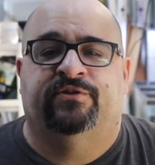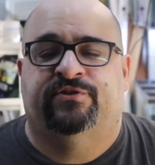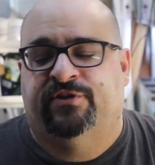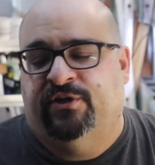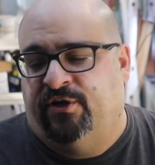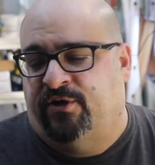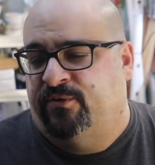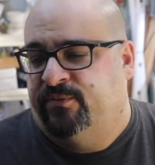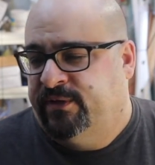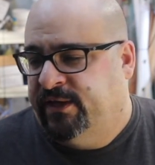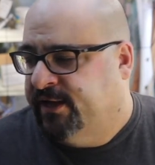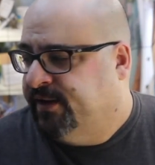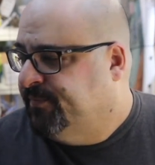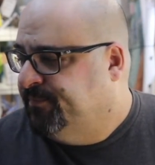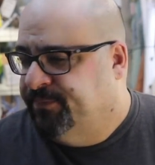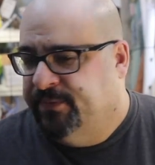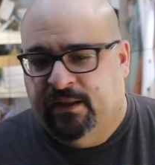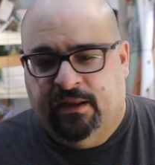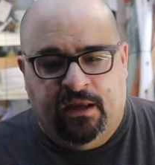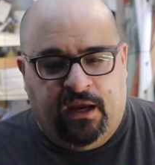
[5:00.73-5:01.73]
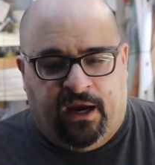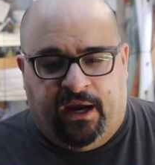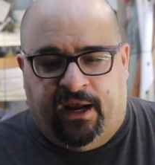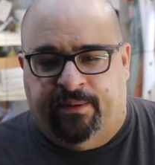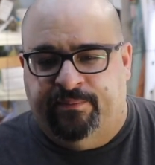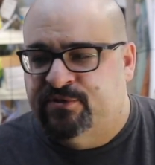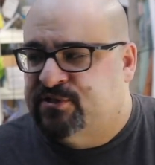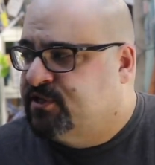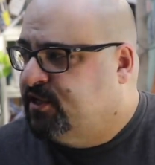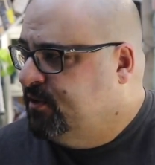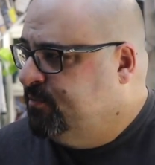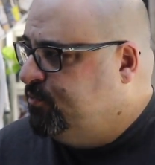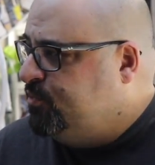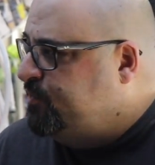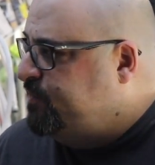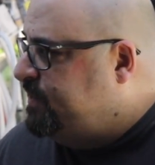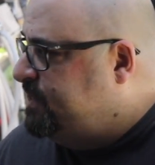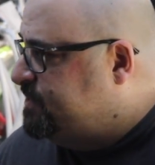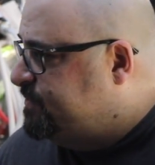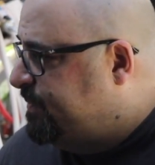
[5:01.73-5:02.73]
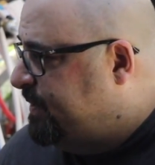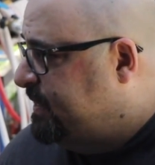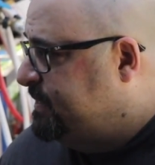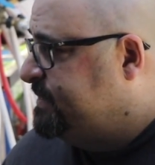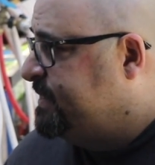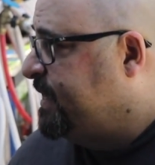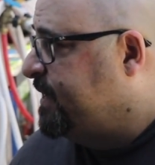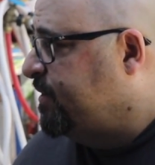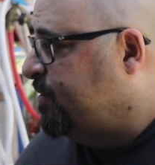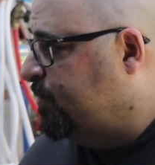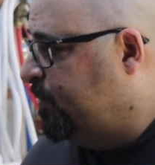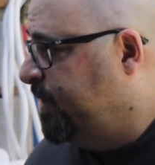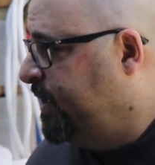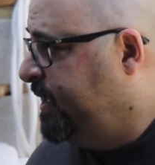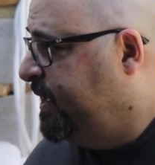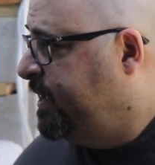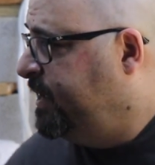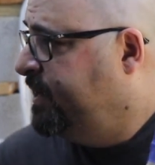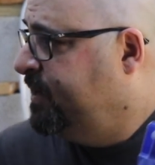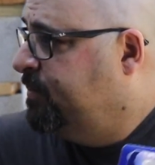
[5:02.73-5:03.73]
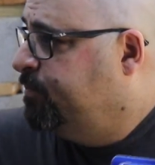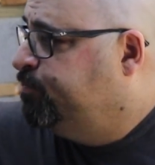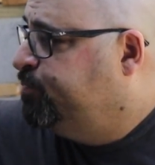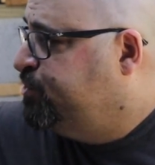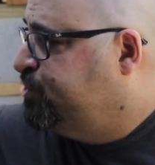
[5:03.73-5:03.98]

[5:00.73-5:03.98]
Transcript: So yeah, all right, I'm just gonna move these meds out of the way.